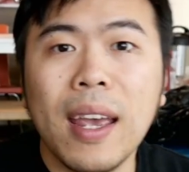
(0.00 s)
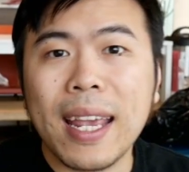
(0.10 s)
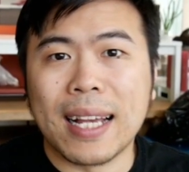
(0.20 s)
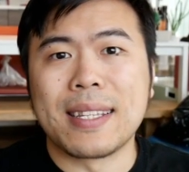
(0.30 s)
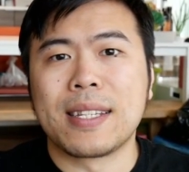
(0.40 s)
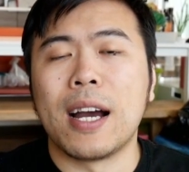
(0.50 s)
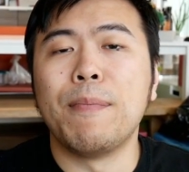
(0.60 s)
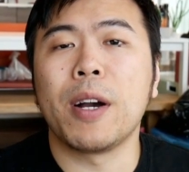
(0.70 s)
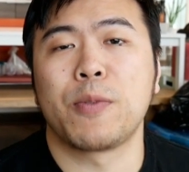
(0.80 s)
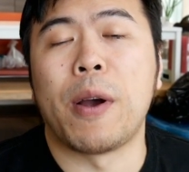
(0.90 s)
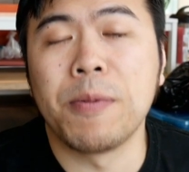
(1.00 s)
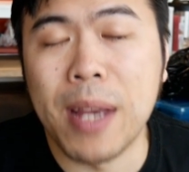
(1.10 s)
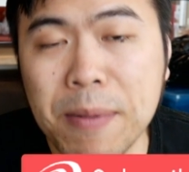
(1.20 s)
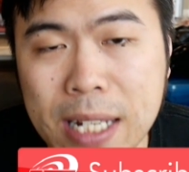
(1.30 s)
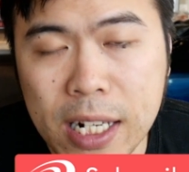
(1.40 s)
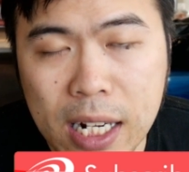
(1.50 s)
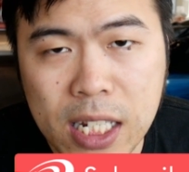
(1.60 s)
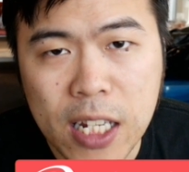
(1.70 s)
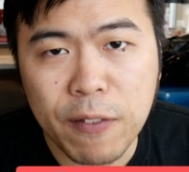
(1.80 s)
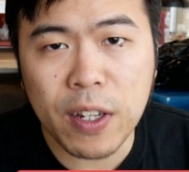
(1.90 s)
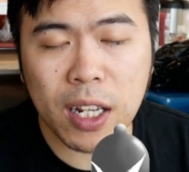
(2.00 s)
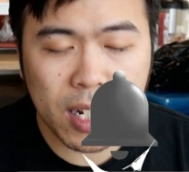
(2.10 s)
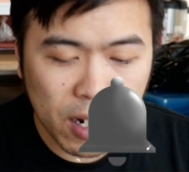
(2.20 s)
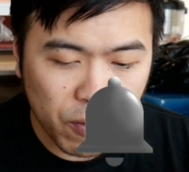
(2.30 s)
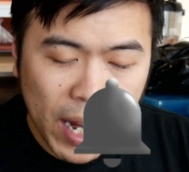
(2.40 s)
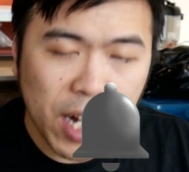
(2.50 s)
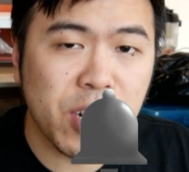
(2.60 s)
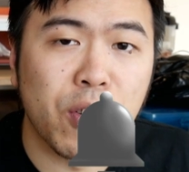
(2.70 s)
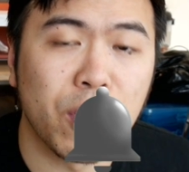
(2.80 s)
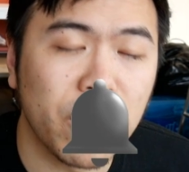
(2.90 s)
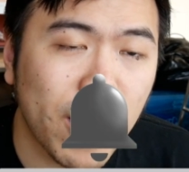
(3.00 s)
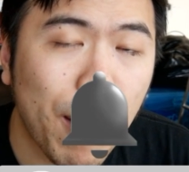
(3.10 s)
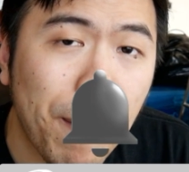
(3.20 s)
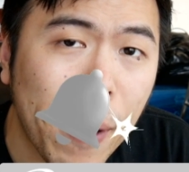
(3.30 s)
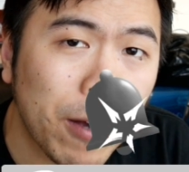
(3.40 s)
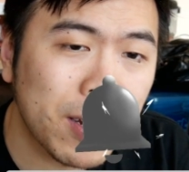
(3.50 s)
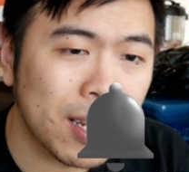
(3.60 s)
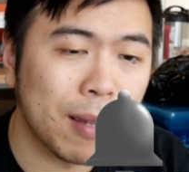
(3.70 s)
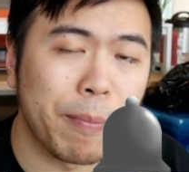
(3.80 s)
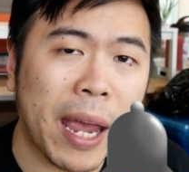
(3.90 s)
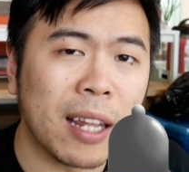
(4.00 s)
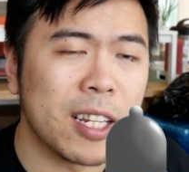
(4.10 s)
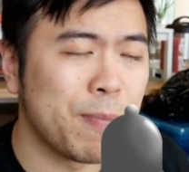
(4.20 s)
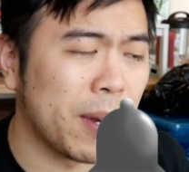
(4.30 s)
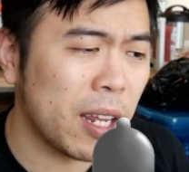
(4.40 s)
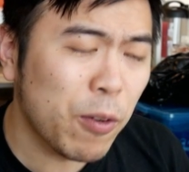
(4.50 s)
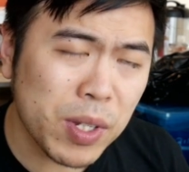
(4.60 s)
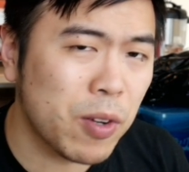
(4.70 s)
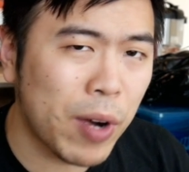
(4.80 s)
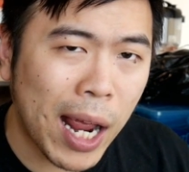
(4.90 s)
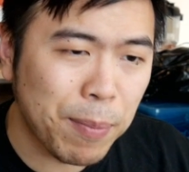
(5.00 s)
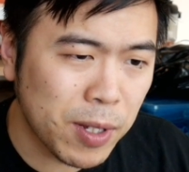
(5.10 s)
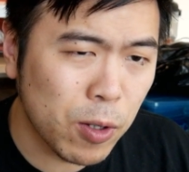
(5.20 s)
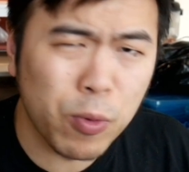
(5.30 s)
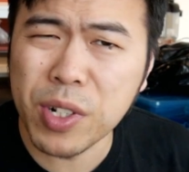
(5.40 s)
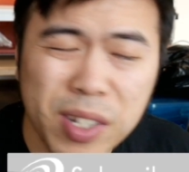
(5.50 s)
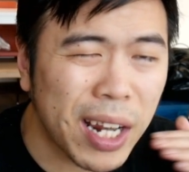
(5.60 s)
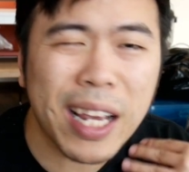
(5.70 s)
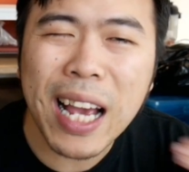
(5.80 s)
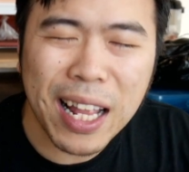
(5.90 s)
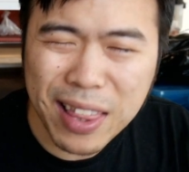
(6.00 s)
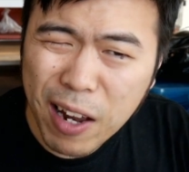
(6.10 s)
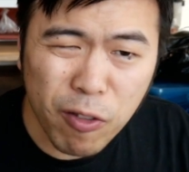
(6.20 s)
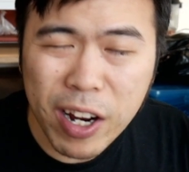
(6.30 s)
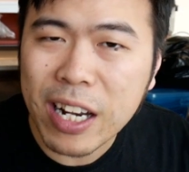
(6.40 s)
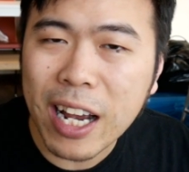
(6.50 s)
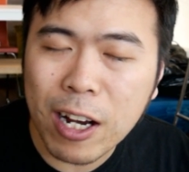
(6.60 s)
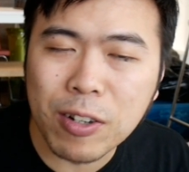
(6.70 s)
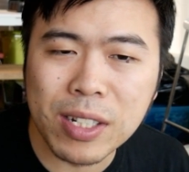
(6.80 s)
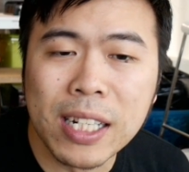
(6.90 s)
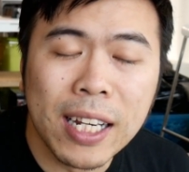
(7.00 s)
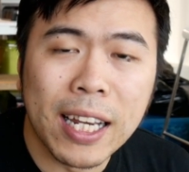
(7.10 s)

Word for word: Hey guys, it's Tombox. Welcome to MST.TV. I did a reaction earlier about the ban list, but it was crap, so we're just gonna cut that right out.